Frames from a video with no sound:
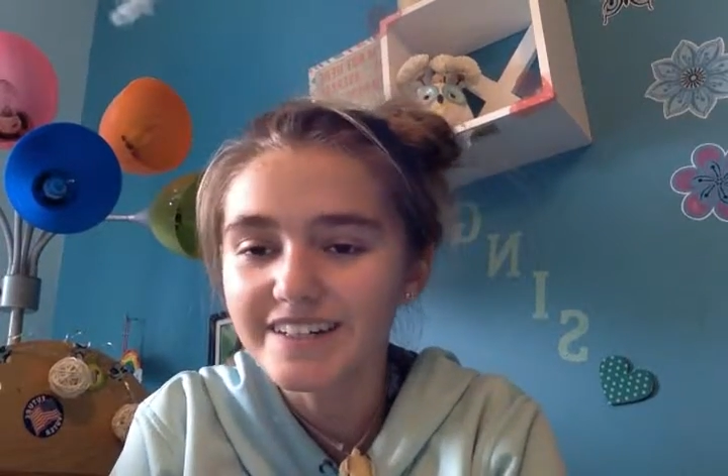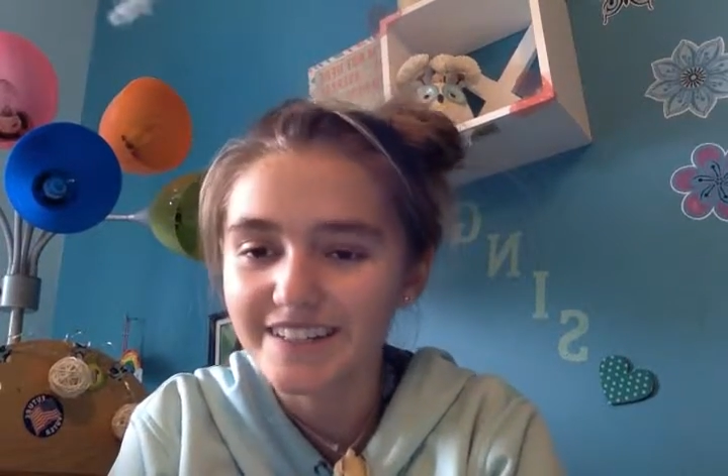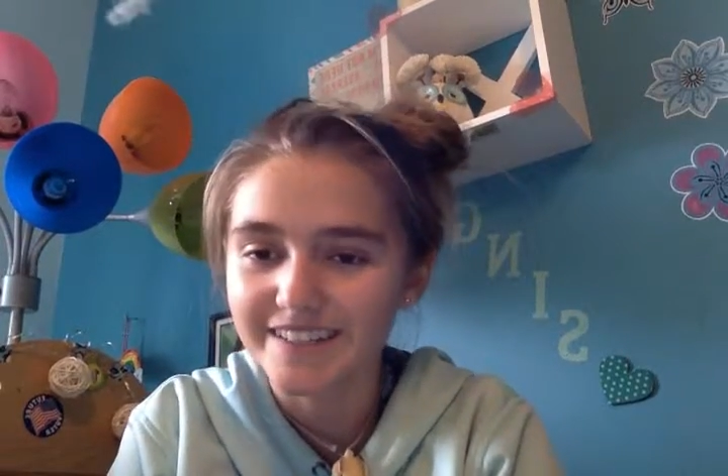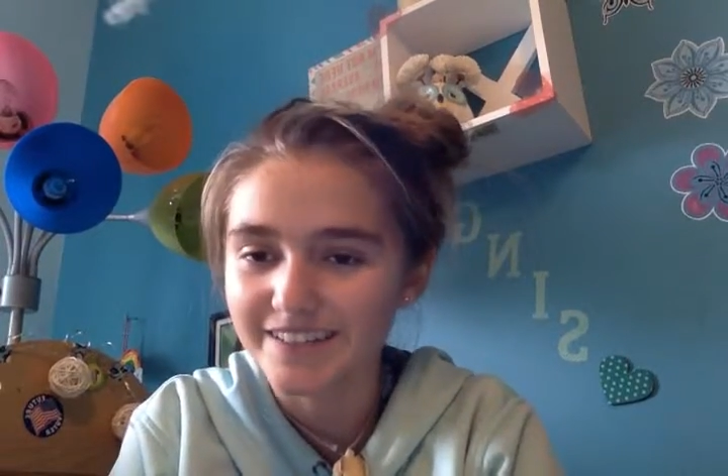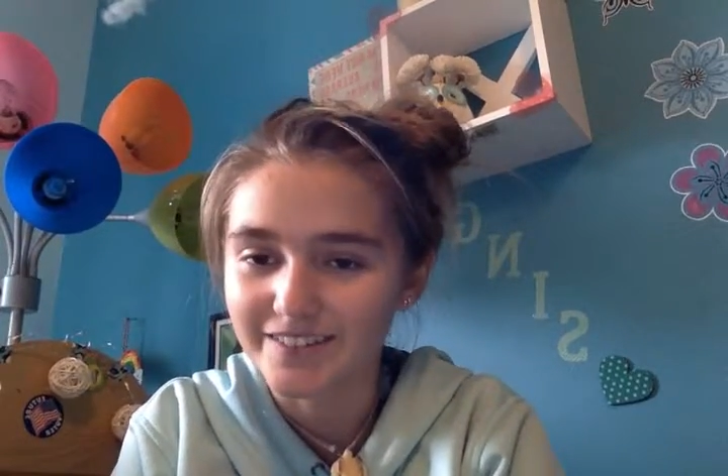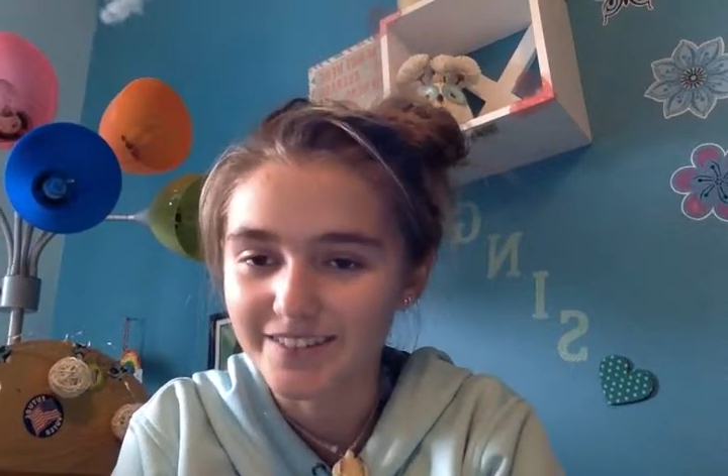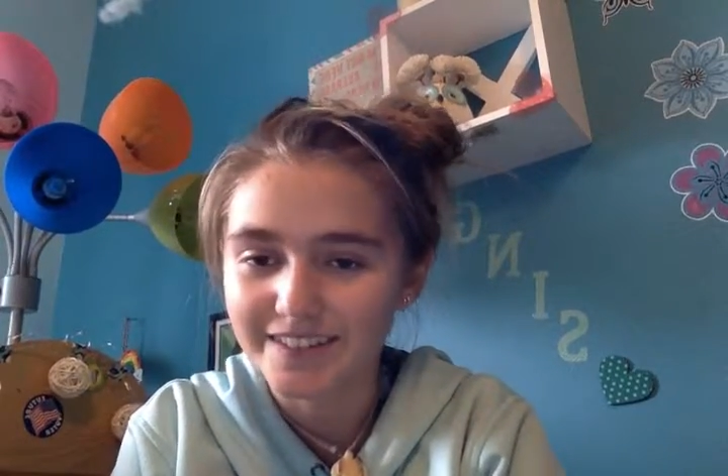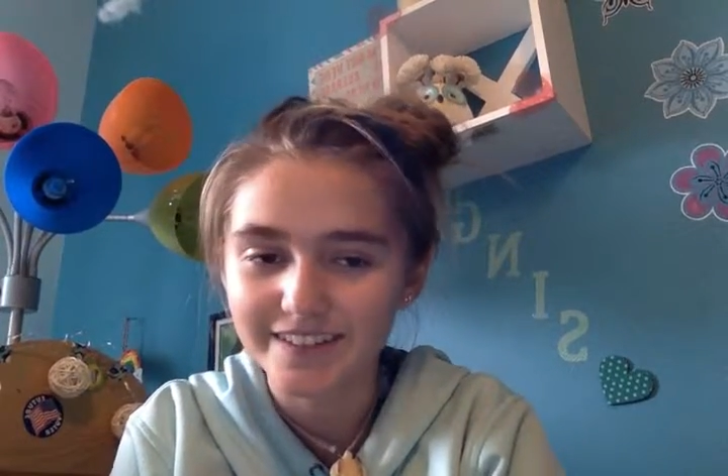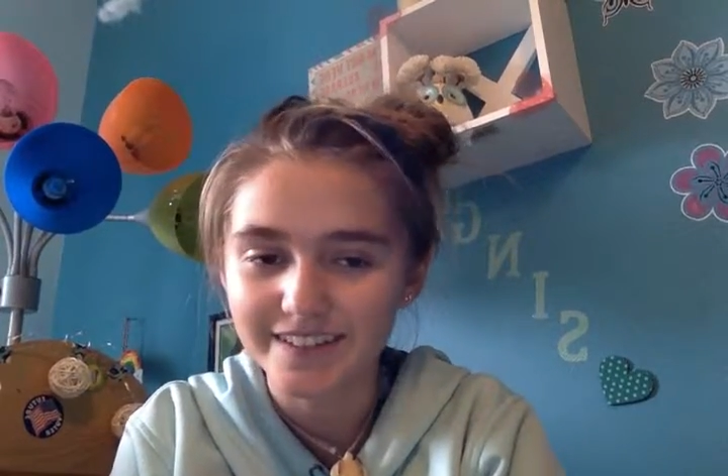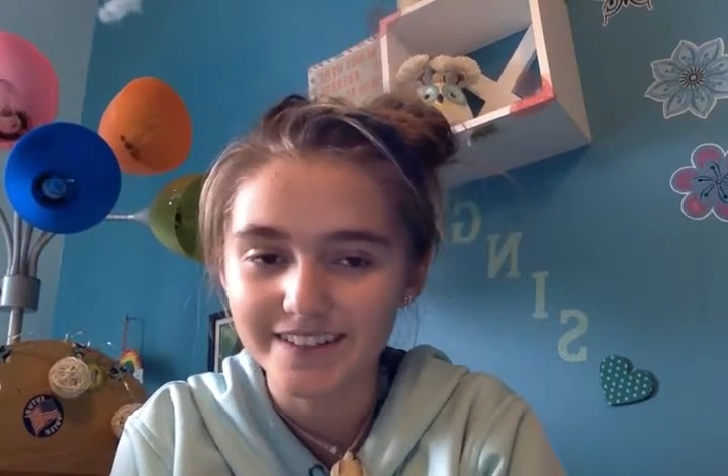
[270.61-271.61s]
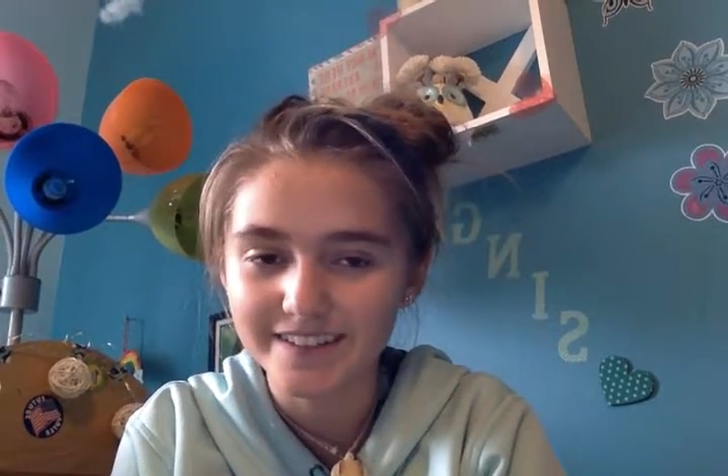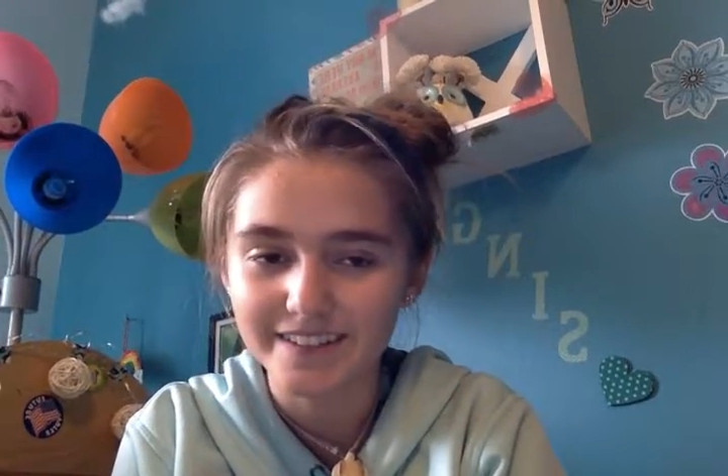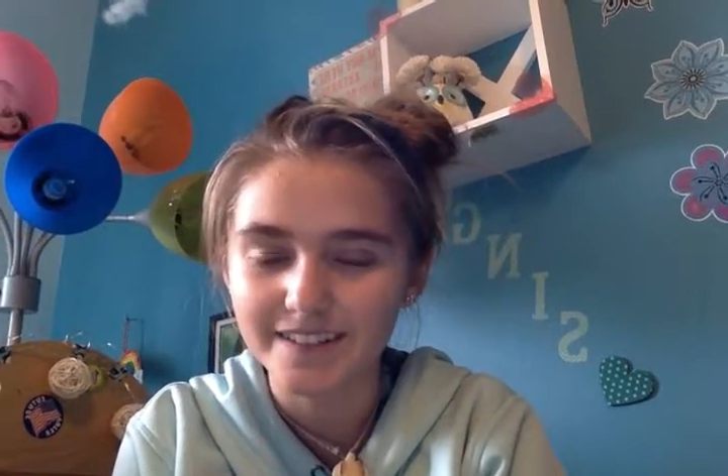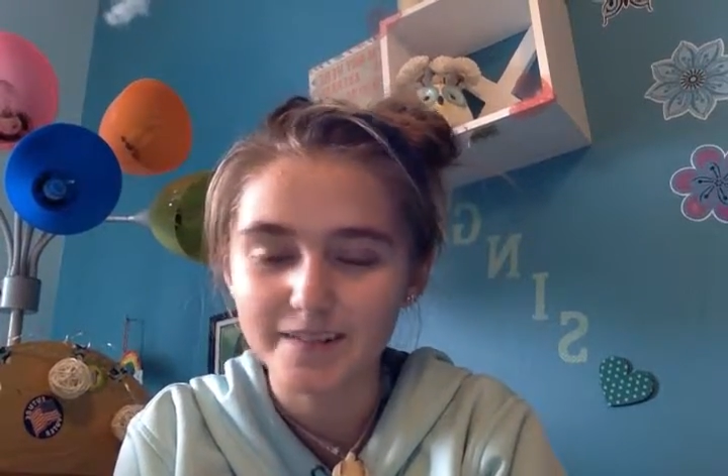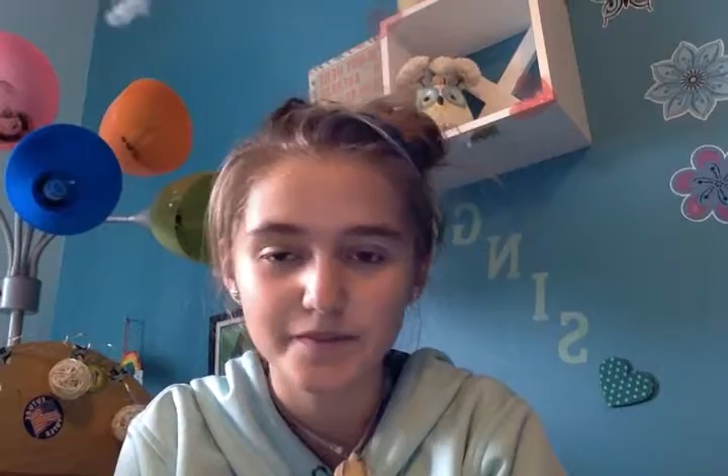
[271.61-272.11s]
because I don't want to
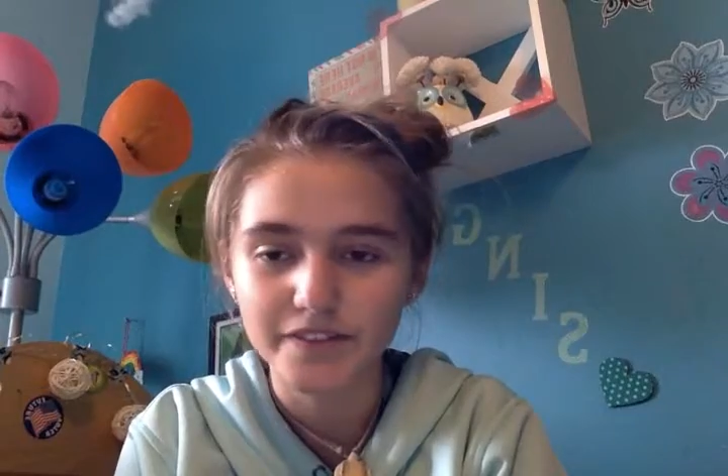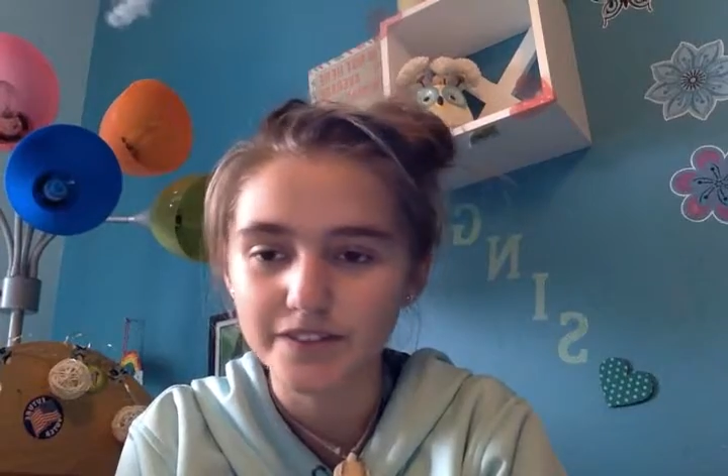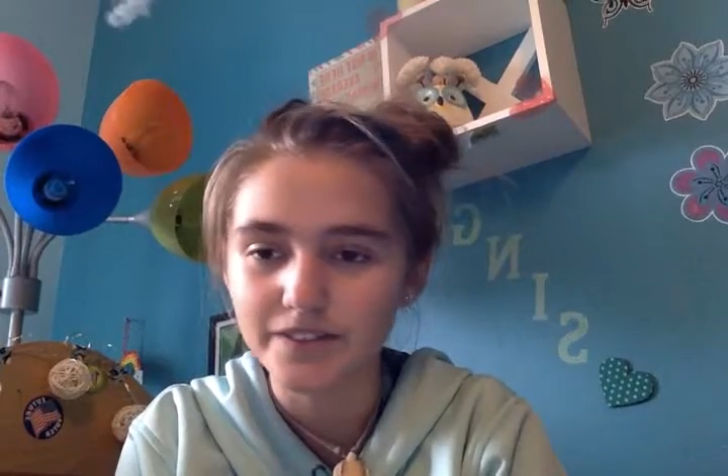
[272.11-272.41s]
get up for